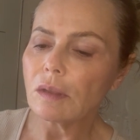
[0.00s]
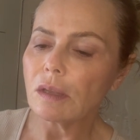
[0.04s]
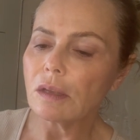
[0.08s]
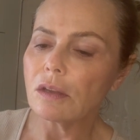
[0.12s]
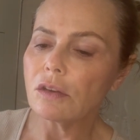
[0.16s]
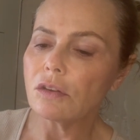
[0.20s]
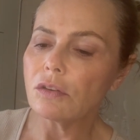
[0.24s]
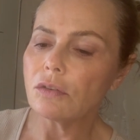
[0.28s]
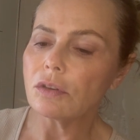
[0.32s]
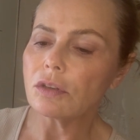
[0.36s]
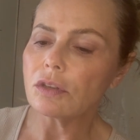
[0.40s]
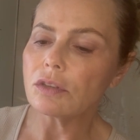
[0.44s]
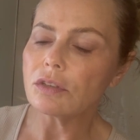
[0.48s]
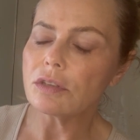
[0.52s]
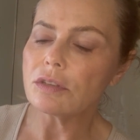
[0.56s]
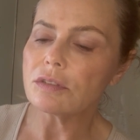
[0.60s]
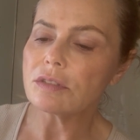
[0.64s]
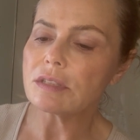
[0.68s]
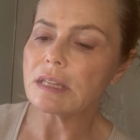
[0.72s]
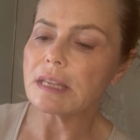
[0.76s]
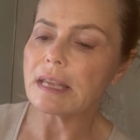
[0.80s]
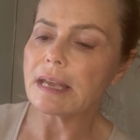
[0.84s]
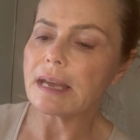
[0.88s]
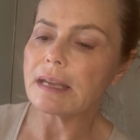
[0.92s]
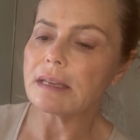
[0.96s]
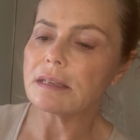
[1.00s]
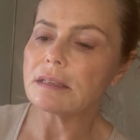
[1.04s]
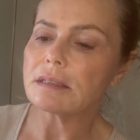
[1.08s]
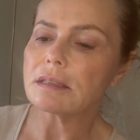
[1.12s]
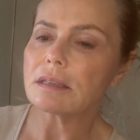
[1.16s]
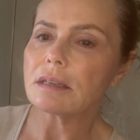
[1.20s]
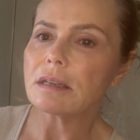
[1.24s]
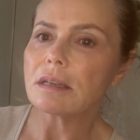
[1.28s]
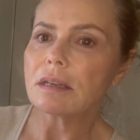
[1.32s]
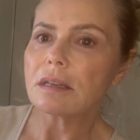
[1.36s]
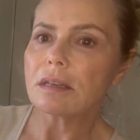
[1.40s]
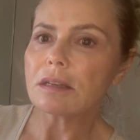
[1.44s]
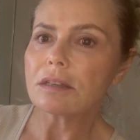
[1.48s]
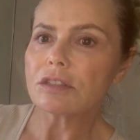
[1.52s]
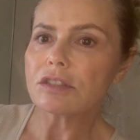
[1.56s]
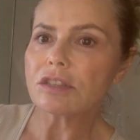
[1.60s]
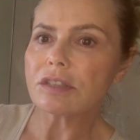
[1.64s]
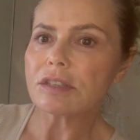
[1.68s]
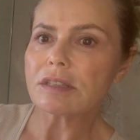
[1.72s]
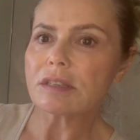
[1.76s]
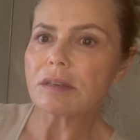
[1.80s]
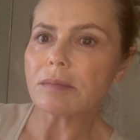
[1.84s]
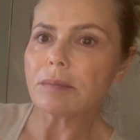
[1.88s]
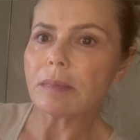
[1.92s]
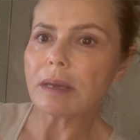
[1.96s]
and you can use the end
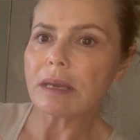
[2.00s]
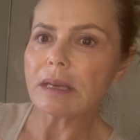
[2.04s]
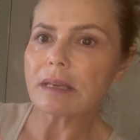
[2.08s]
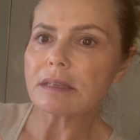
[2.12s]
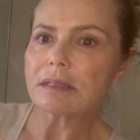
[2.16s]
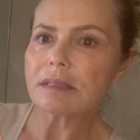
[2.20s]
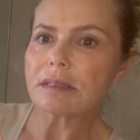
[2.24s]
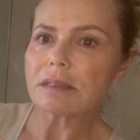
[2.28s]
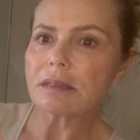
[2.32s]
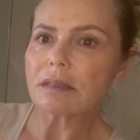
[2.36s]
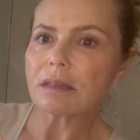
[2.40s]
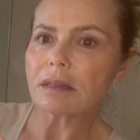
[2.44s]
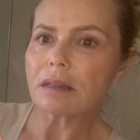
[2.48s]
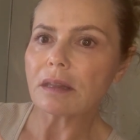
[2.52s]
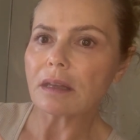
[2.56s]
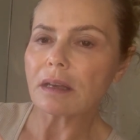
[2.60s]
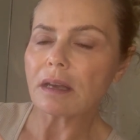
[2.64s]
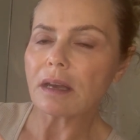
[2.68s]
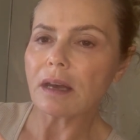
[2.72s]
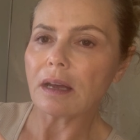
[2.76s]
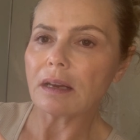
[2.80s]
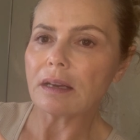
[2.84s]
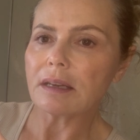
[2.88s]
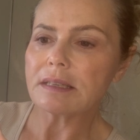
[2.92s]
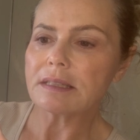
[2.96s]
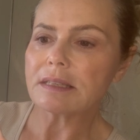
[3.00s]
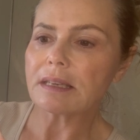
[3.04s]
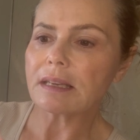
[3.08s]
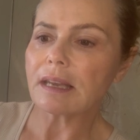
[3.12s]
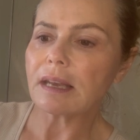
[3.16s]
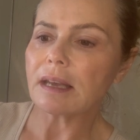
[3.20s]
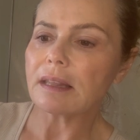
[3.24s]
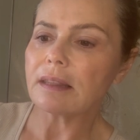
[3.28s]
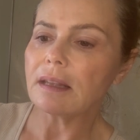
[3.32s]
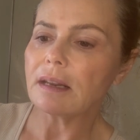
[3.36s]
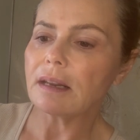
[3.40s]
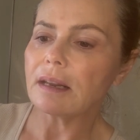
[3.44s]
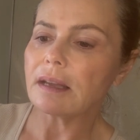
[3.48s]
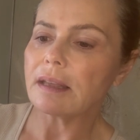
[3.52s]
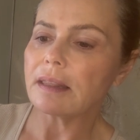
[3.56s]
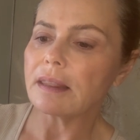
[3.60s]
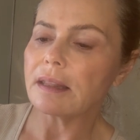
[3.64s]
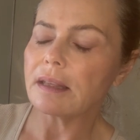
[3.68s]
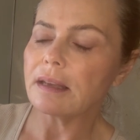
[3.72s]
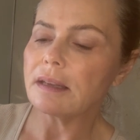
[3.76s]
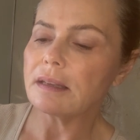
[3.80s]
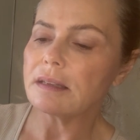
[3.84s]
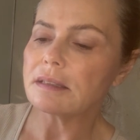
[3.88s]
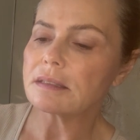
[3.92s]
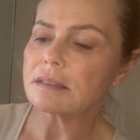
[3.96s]
just to mix the color together like
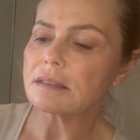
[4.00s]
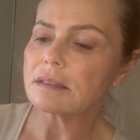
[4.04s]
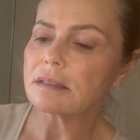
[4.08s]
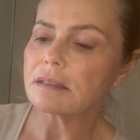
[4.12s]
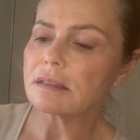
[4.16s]
that.